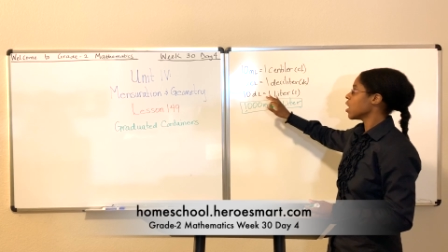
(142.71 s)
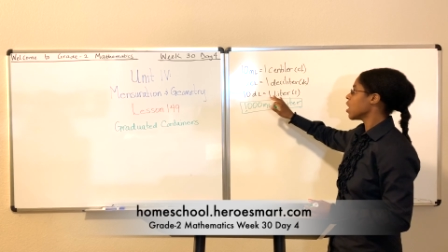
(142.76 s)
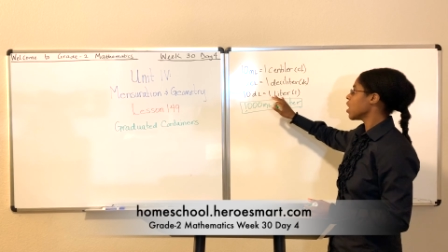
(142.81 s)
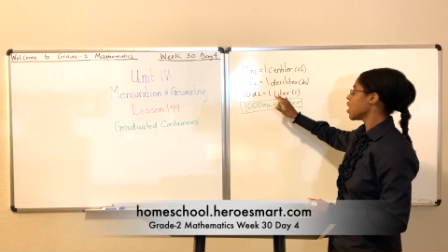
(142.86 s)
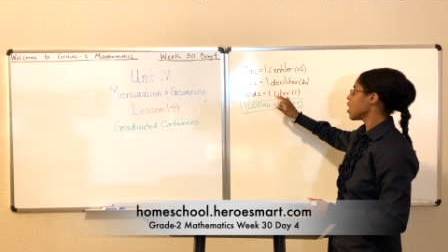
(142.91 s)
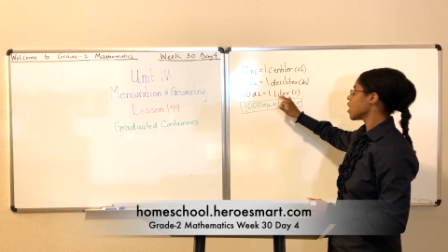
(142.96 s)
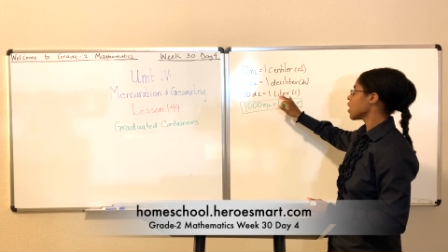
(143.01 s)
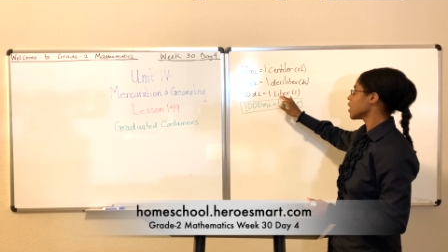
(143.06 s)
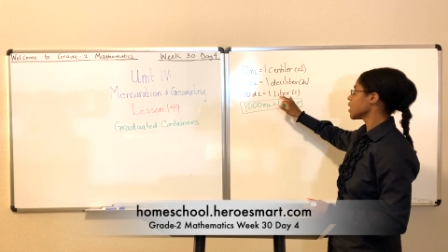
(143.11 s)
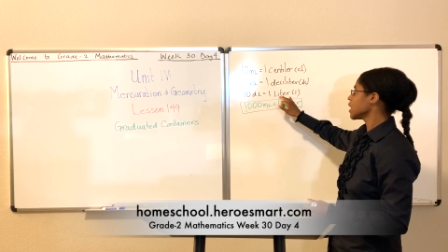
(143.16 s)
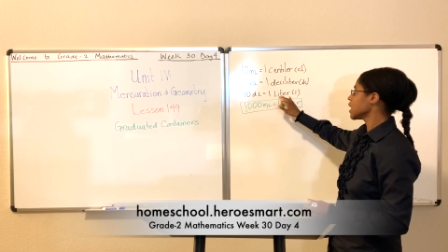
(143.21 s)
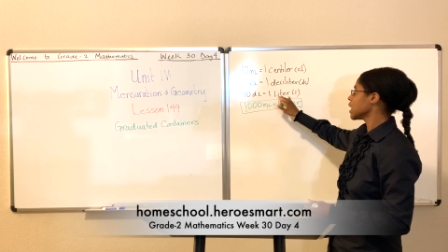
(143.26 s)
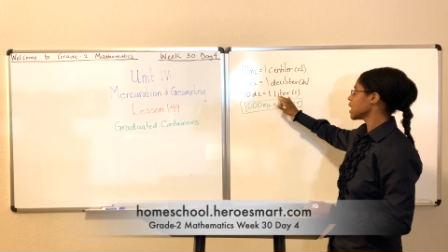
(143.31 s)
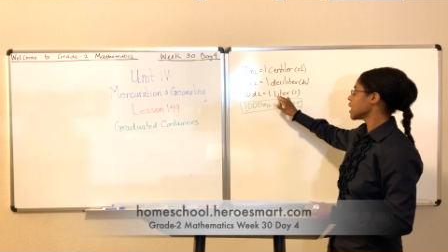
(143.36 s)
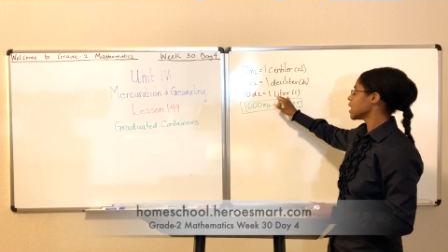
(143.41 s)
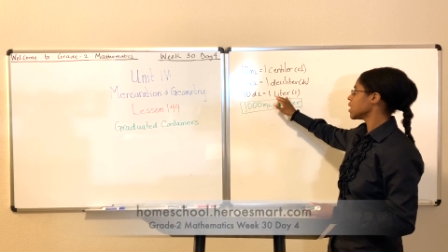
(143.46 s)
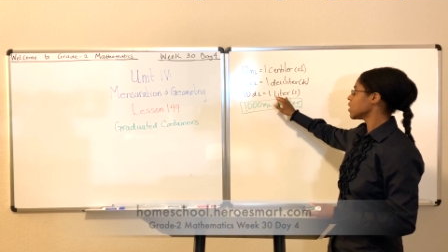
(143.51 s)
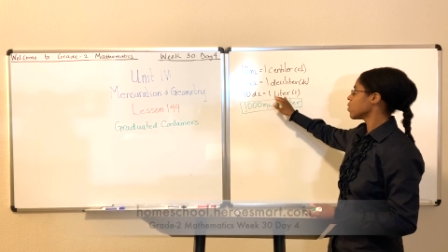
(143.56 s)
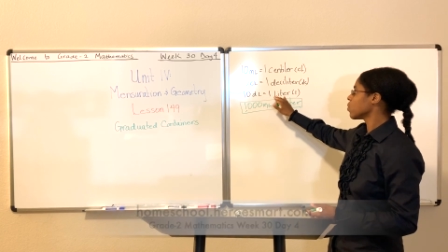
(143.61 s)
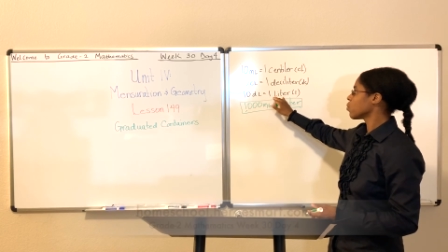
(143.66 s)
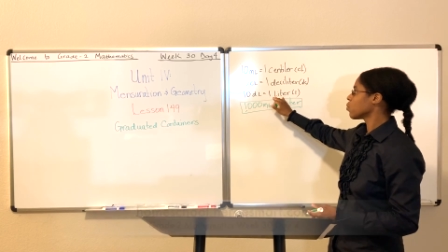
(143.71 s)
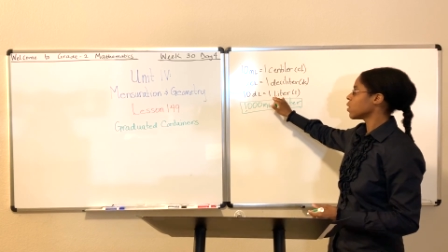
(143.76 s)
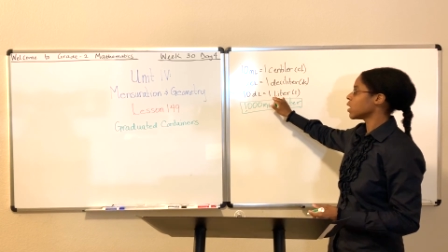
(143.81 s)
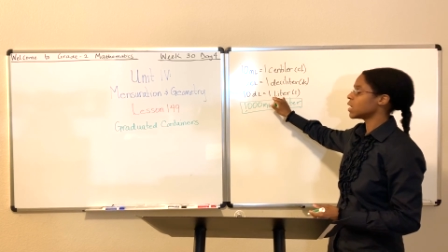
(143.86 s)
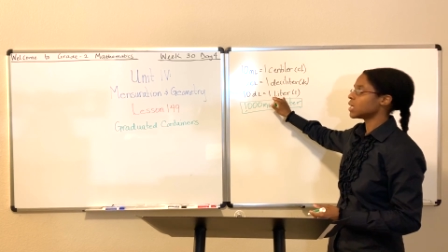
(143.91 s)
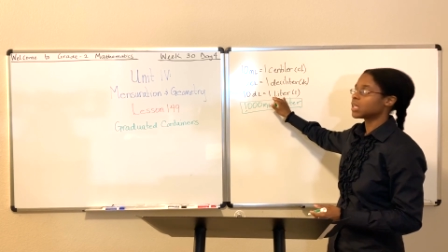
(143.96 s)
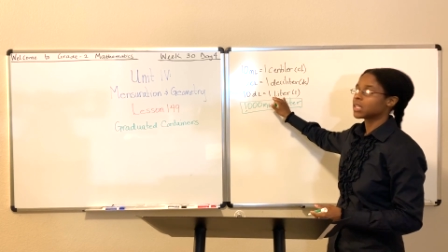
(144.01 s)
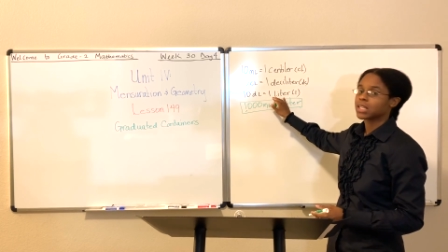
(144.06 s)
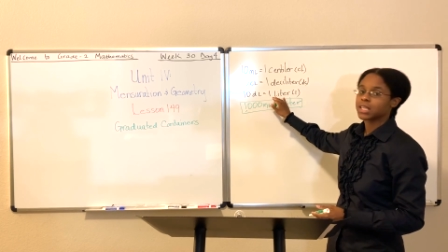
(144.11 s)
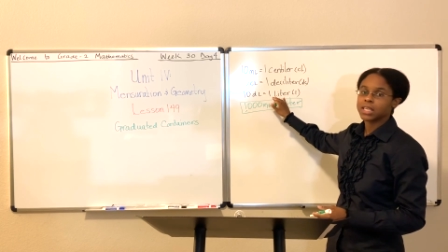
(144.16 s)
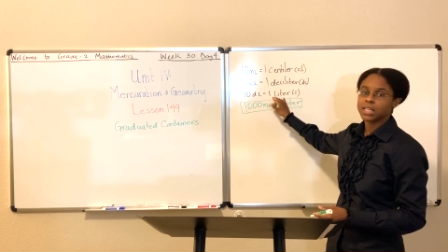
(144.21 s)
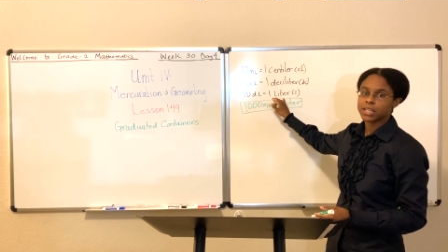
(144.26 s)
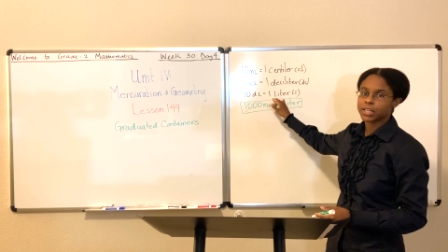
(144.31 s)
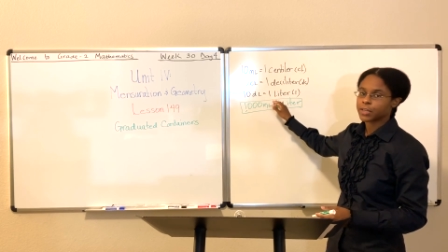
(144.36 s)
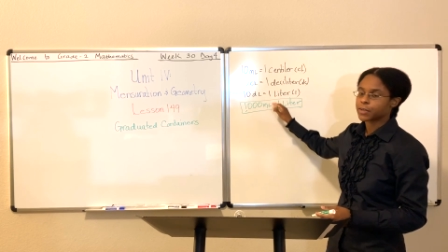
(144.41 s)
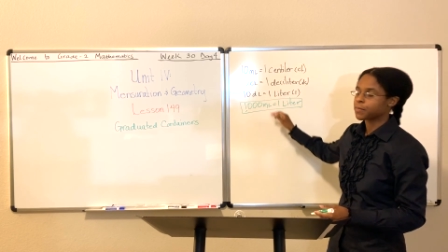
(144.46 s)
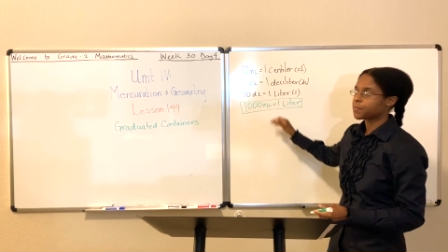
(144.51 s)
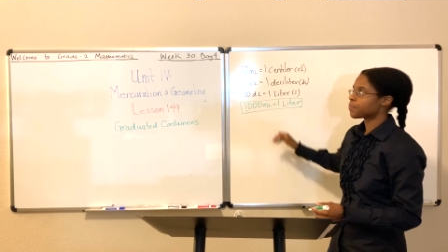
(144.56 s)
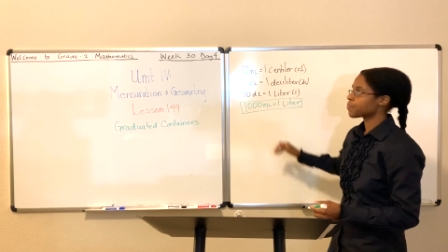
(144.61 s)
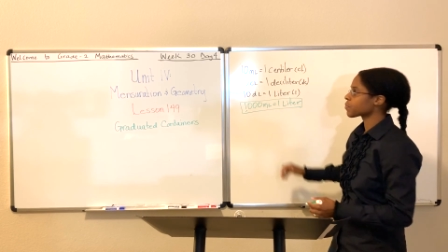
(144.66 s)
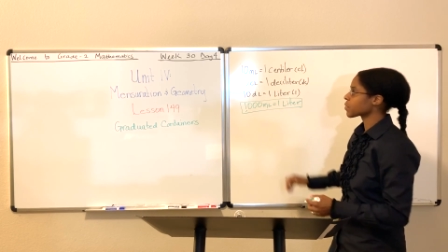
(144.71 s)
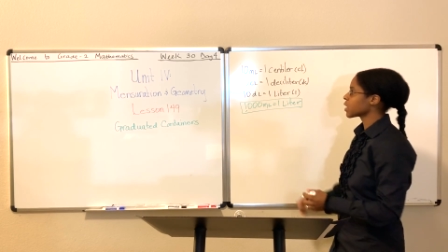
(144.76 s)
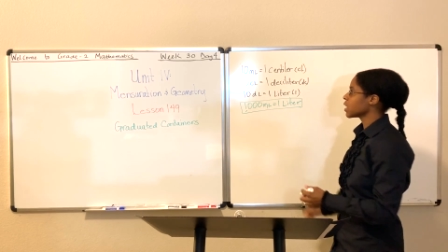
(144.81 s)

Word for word: are in one liter.